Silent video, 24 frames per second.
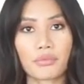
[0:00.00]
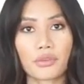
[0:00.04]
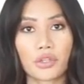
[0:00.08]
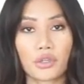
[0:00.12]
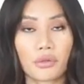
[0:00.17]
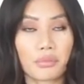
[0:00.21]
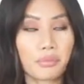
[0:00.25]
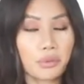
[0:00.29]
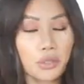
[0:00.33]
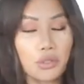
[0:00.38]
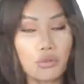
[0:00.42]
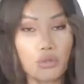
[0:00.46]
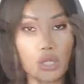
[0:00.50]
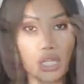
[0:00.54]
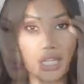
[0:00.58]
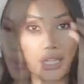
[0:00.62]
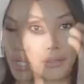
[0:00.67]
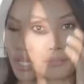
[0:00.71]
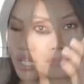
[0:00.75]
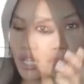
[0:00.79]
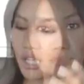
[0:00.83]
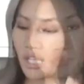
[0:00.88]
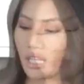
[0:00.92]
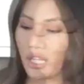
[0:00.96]
your beauty
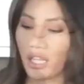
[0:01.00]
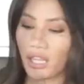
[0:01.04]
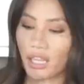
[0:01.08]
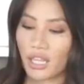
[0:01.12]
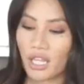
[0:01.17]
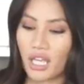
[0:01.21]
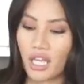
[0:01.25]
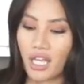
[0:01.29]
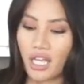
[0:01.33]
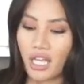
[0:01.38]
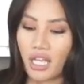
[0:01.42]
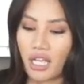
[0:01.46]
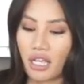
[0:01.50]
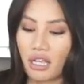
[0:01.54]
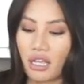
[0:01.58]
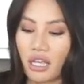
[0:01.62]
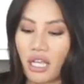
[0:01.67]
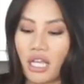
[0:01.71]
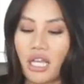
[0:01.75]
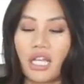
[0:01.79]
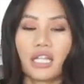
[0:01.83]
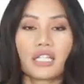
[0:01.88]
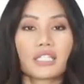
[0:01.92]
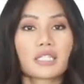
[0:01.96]
with
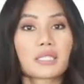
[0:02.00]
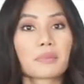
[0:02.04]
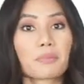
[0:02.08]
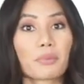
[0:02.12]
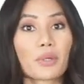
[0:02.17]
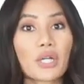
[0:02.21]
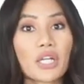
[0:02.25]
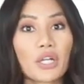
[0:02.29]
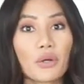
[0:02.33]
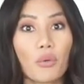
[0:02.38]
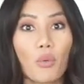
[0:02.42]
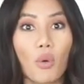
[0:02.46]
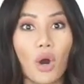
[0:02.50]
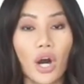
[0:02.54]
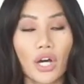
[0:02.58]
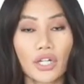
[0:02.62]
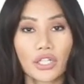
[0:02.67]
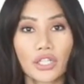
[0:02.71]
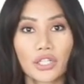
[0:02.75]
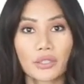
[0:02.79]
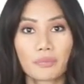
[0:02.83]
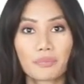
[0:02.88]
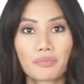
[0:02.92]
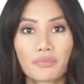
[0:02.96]
spring
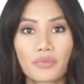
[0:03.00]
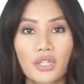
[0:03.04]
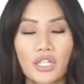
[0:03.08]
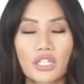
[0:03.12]
water.